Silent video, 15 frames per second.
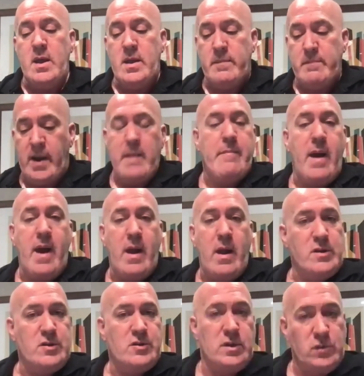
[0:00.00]
My
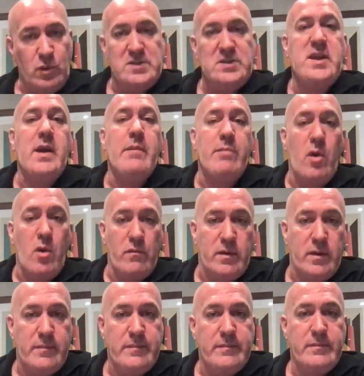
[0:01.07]
buyers just would skip over.
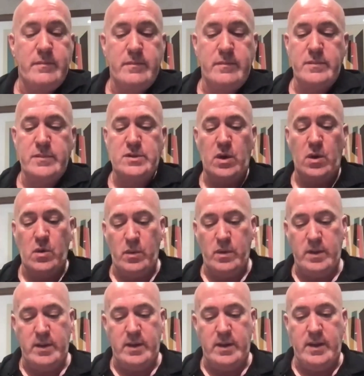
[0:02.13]
So
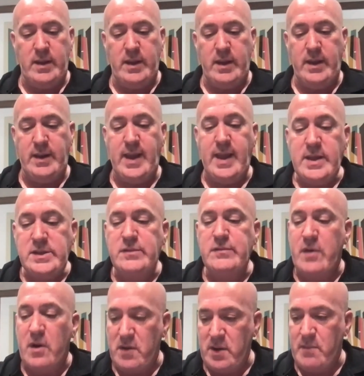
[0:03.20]
it is
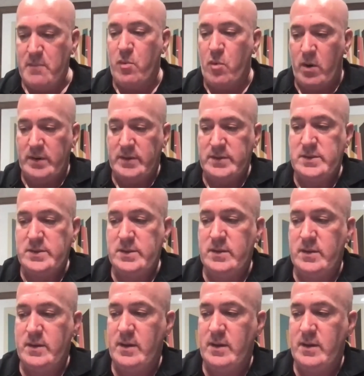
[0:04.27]
very important,